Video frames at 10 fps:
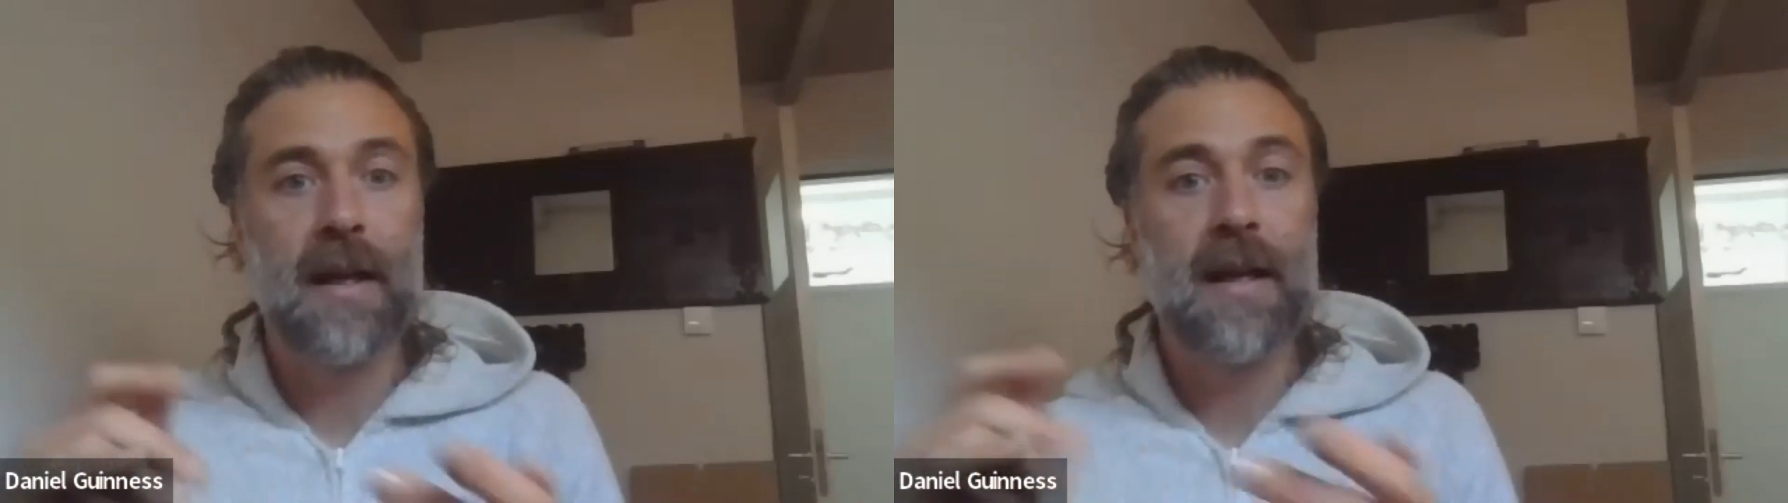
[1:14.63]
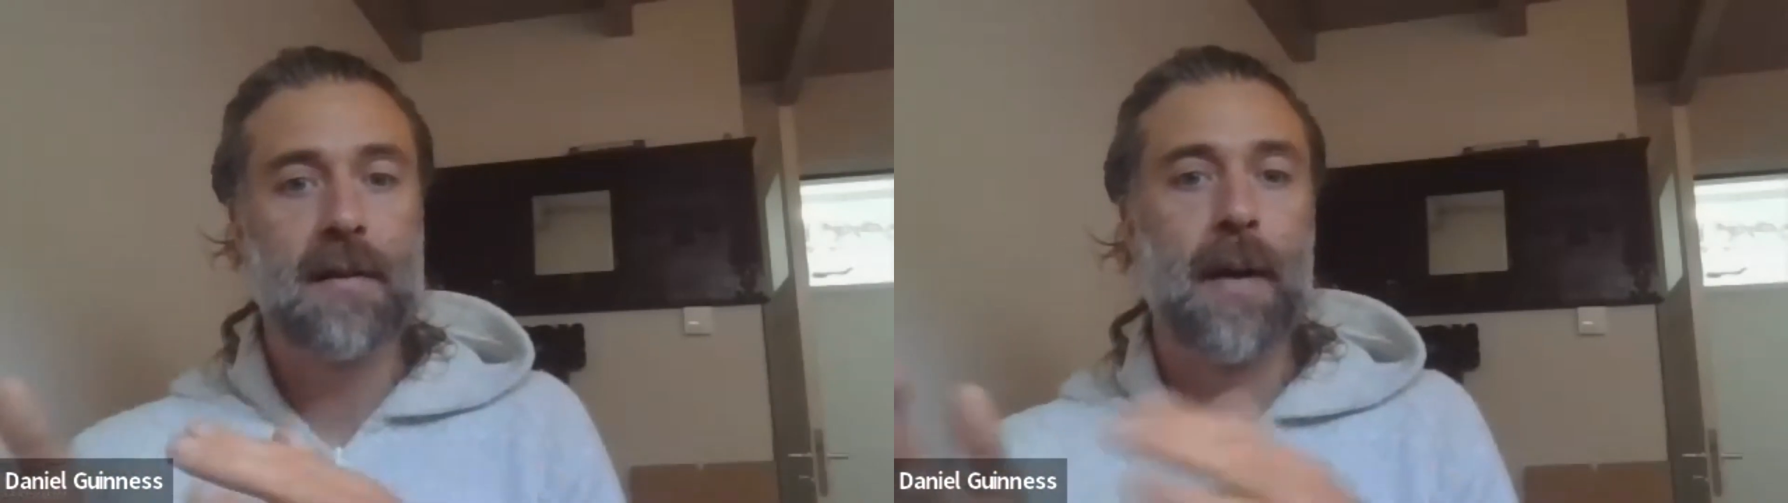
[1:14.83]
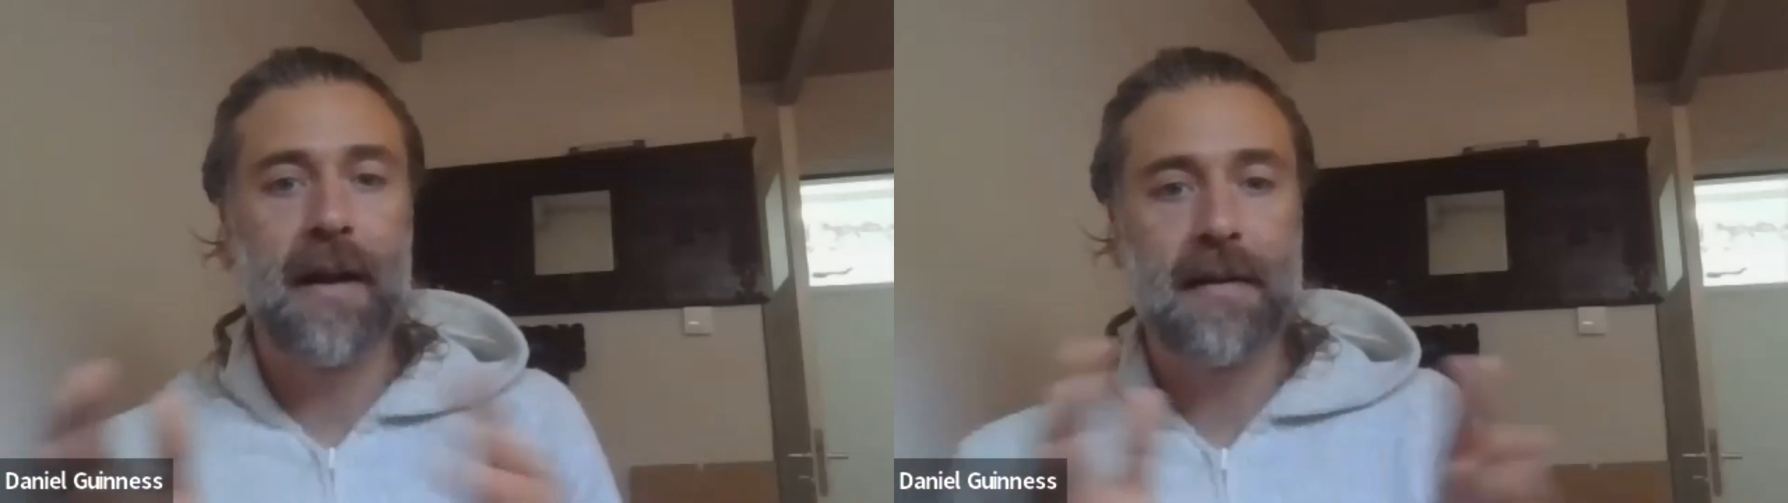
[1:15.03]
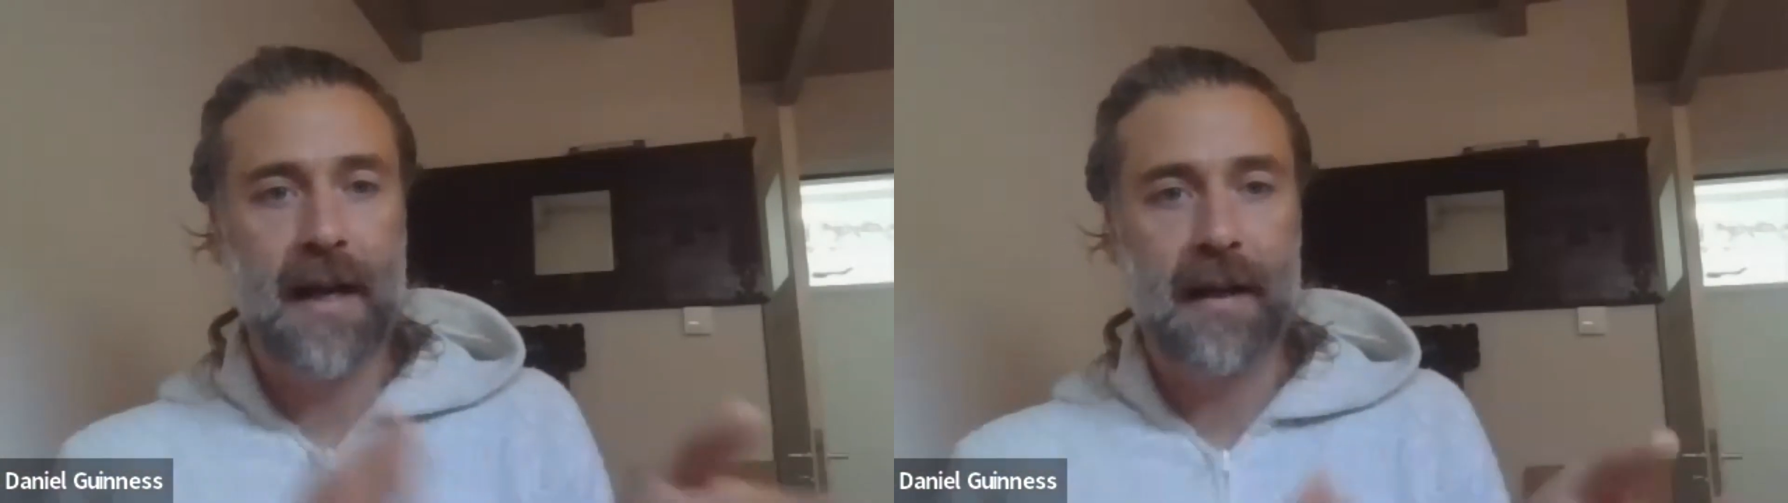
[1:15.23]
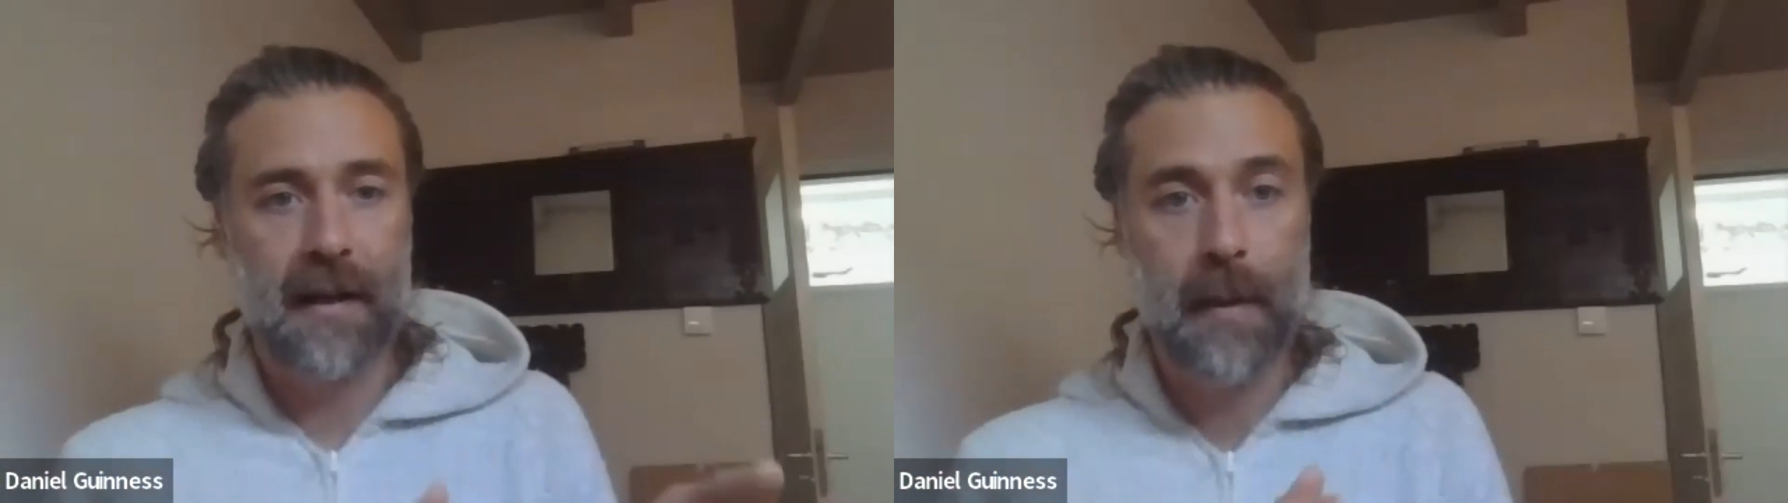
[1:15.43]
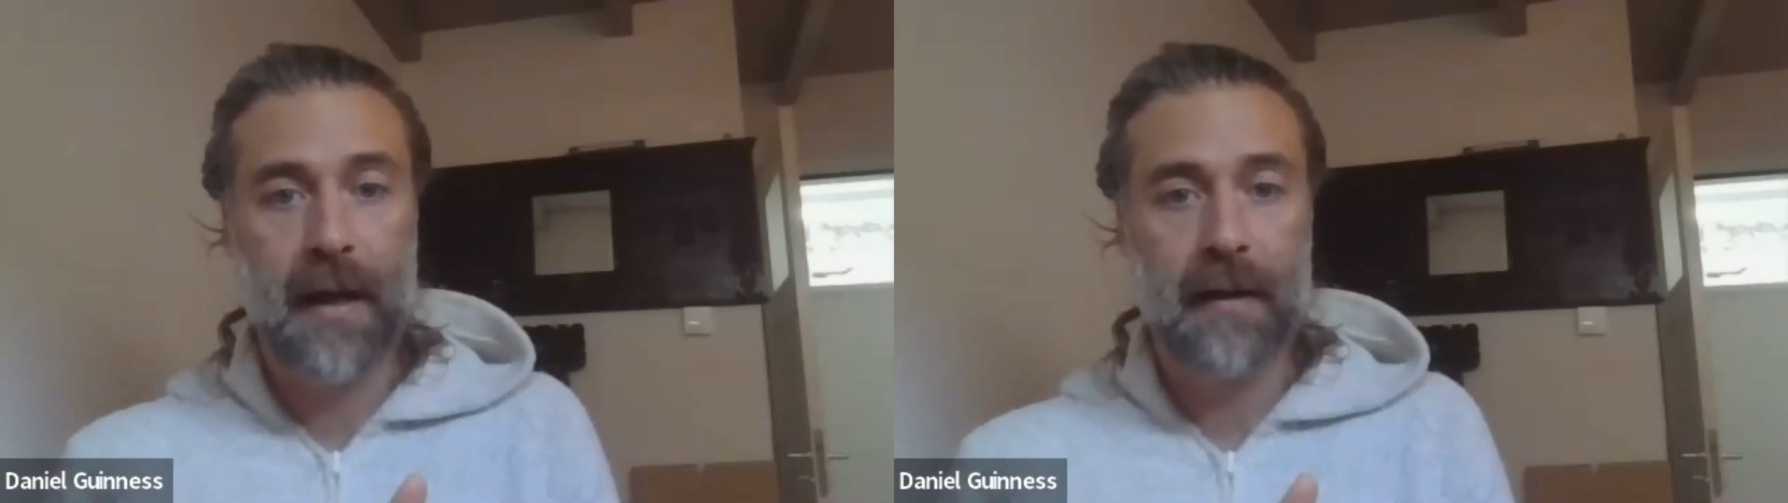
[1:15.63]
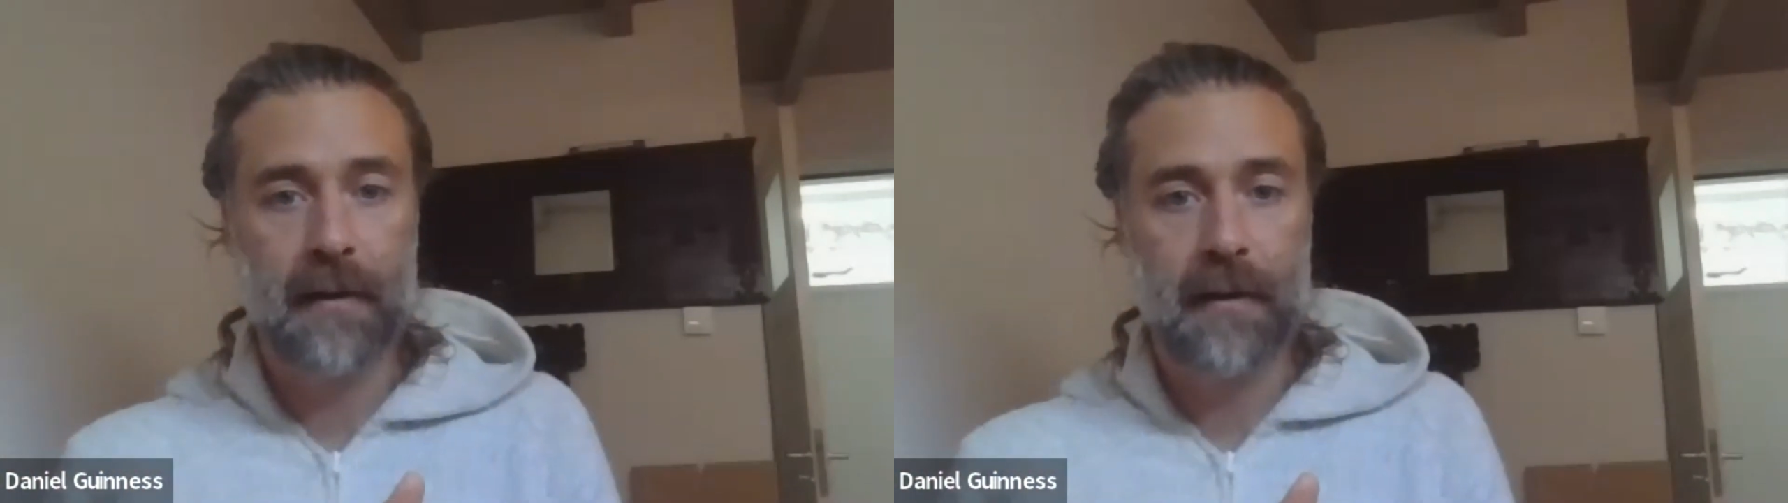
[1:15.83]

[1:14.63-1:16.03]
it's about attacking men.